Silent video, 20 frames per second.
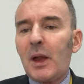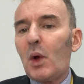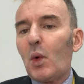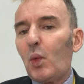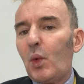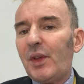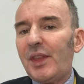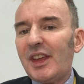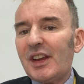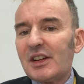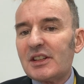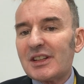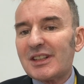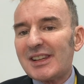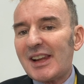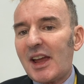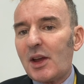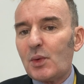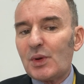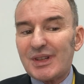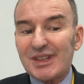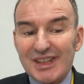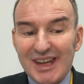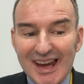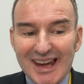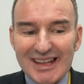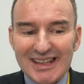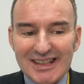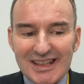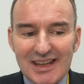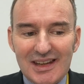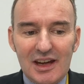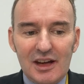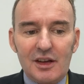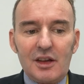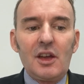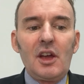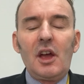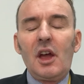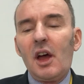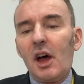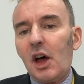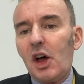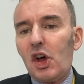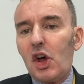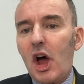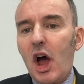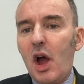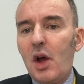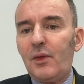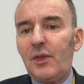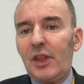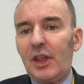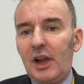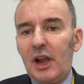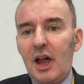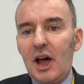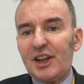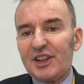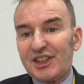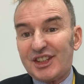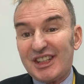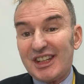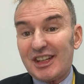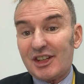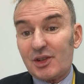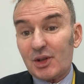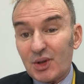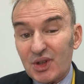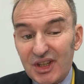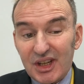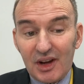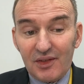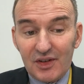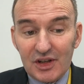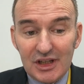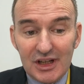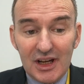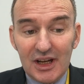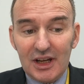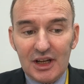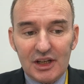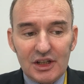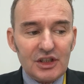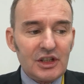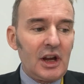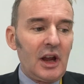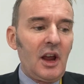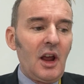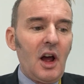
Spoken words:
with English language testing over the last 6 or 7 years,